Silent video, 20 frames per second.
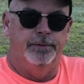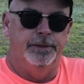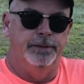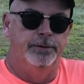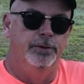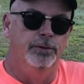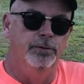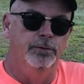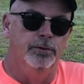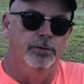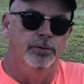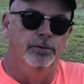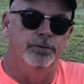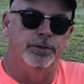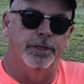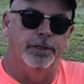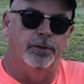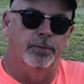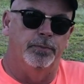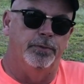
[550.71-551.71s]
we do lose
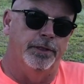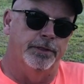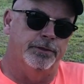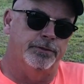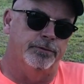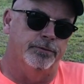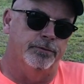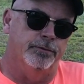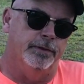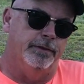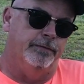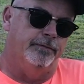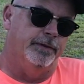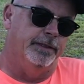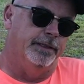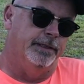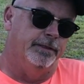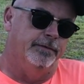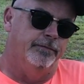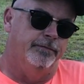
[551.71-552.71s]
air pressure, if
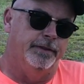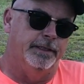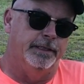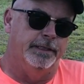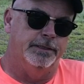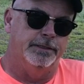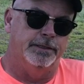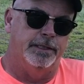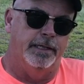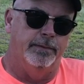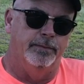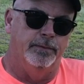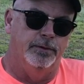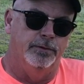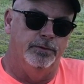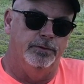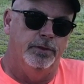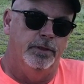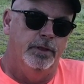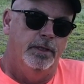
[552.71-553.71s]
any of the fittings came
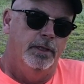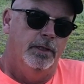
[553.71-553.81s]
loose,